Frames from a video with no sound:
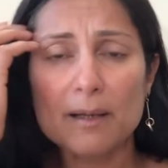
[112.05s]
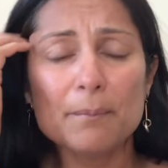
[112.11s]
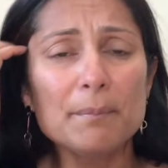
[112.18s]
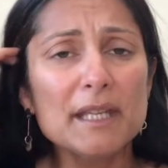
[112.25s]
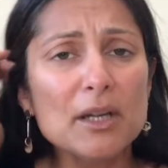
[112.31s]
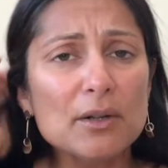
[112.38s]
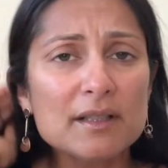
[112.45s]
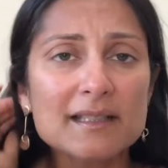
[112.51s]

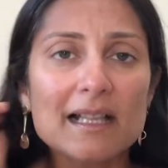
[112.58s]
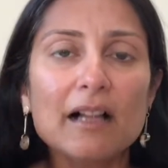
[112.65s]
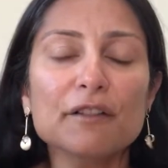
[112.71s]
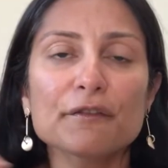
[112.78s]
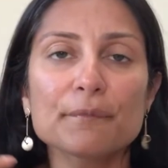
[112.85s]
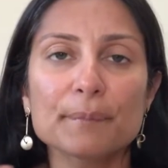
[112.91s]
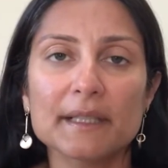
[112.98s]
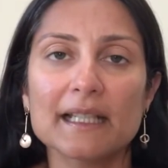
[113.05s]
Be
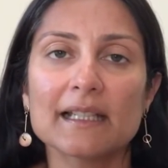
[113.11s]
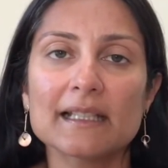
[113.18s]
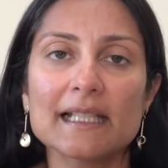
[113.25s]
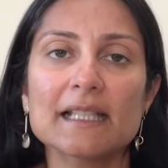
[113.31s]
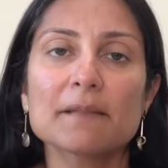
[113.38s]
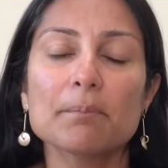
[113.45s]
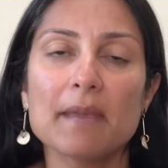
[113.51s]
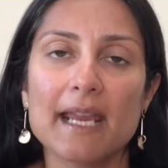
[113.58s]
yourself, but at
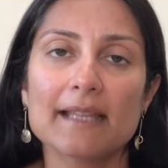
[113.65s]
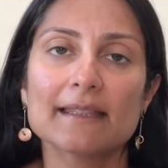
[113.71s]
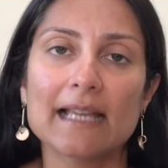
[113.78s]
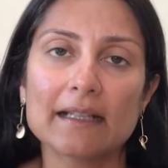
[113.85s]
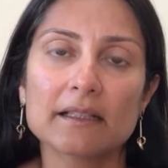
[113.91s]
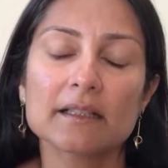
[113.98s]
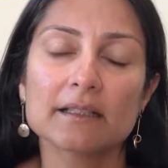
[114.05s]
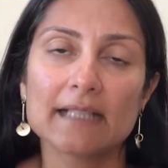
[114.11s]
least make
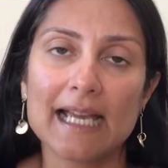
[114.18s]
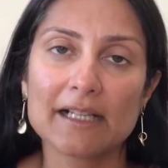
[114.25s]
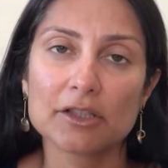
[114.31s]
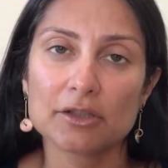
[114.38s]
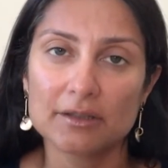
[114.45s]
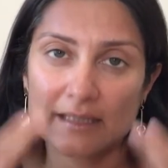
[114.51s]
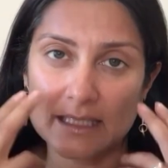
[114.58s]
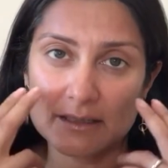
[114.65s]
that
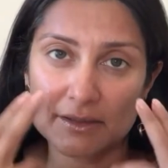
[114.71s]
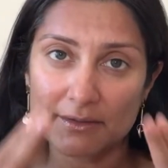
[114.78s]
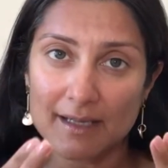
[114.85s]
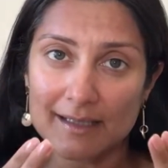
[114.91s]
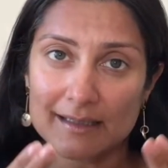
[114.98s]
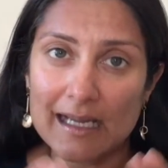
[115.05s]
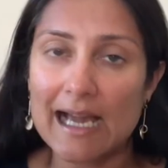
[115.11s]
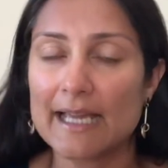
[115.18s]
connection, that
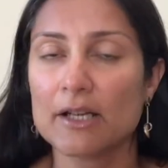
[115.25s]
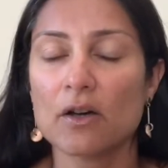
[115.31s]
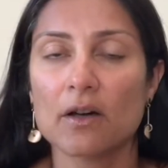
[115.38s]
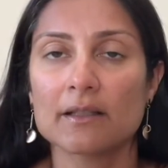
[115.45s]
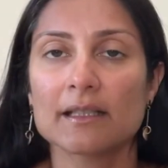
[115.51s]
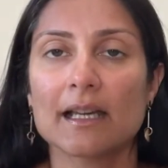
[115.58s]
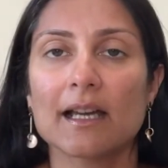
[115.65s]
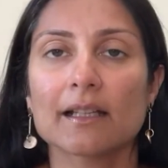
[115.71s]
direct eye
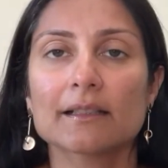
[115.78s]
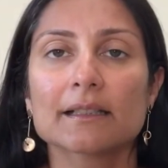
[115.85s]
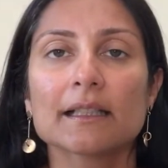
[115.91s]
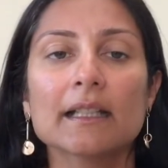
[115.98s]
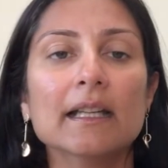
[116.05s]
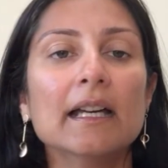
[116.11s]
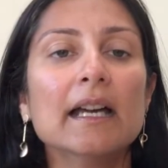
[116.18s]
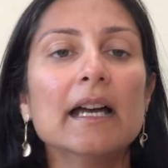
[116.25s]
contact.
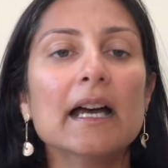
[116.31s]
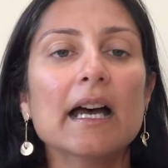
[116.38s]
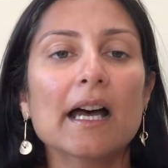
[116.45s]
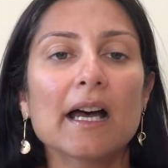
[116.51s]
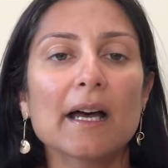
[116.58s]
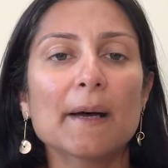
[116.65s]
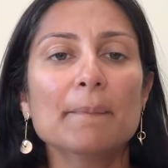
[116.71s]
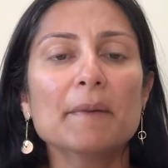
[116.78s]

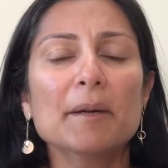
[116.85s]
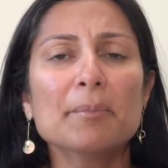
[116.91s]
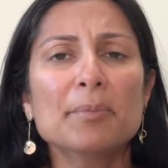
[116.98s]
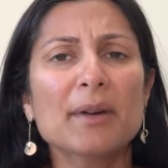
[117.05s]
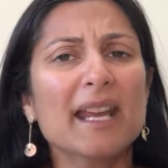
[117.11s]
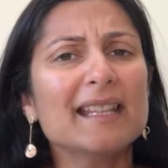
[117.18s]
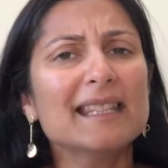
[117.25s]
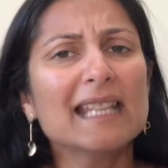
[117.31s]

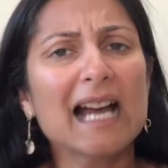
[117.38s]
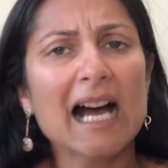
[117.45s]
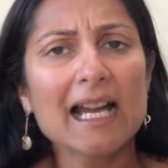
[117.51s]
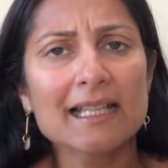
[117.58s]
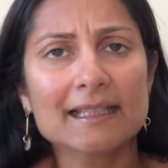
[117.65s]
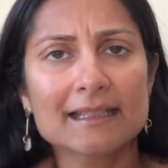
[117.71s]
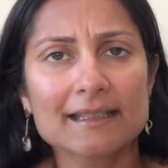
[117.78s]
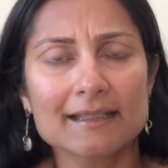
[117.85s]
Break the
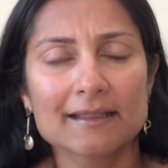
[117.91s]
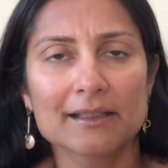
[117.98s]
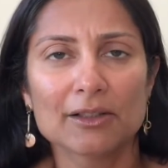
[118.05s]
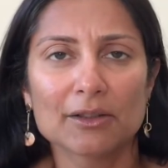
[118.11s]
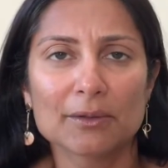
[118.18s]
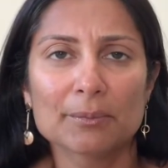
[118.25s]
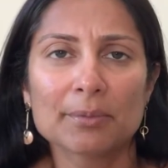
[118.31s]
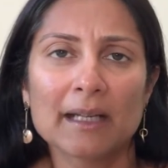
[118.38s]
ice,
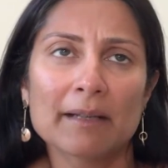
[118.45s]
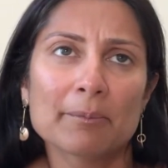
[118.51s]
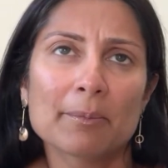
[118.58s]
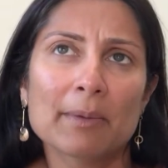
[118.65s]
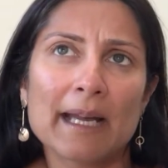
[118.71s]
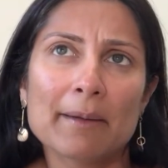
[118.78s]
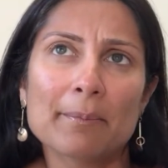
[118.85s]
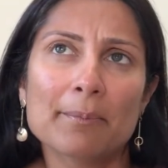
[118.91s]
and
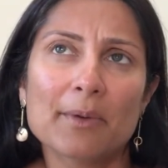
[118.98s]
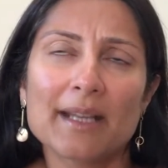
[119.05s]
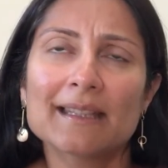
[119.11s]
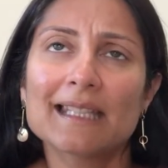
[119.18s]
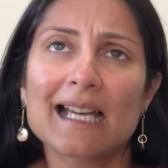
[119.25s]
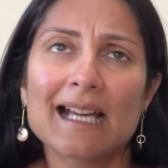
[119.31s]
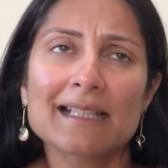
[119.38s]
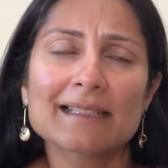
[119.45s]
by break
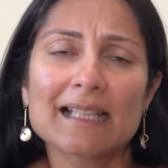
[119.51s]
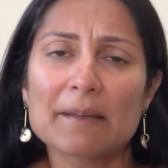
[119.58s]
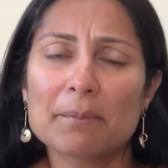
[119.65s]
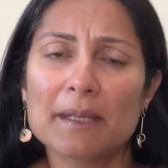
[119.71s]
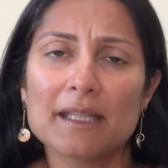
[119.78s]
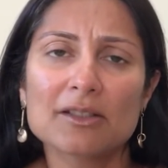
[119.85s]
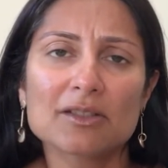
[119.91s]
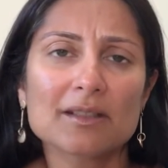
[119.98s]
the ice, I
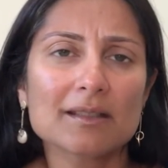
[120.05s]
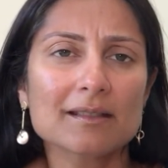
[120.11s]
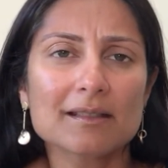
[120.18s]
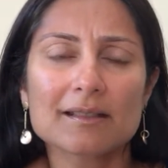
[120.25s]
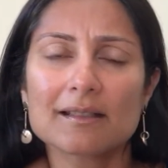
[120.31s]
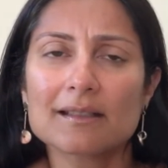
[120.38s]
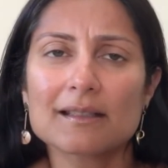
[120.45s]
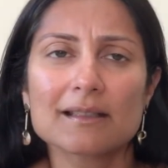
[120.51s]
mean just
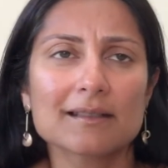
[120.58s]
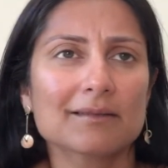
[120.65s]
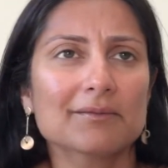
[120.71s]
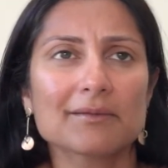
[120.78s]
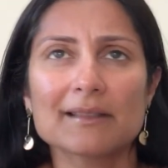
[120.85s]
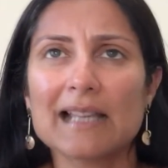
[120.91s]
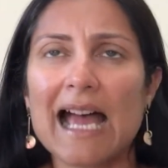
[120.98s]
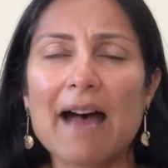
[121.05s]

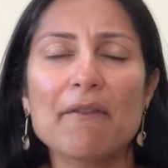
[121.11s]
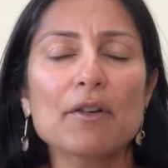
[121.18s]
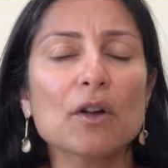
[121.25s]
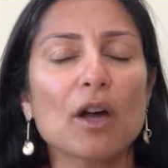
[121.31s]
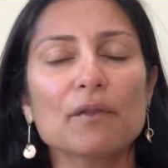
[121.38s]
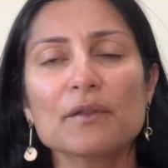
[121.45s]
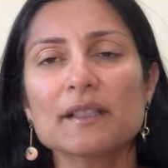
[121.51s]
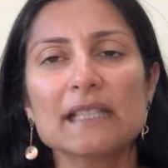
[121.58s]
have a
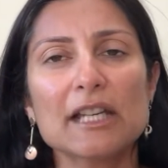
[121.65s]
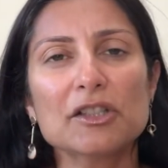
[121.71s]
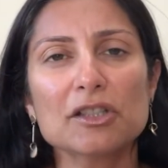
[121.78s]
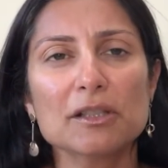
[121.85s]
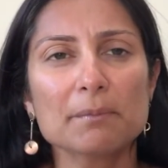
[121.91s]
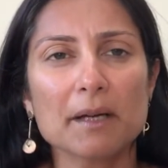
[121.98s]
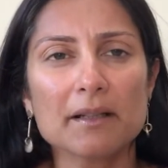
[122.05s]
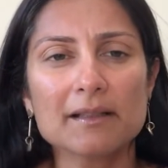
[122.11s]

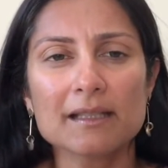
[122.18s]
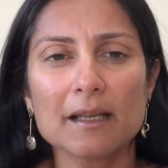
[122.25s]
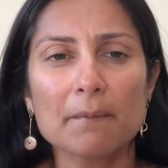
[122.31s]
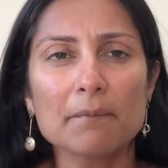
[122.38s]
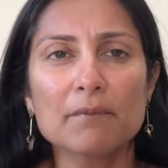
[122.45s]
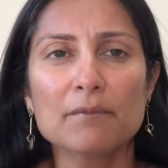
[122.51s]
conversation about some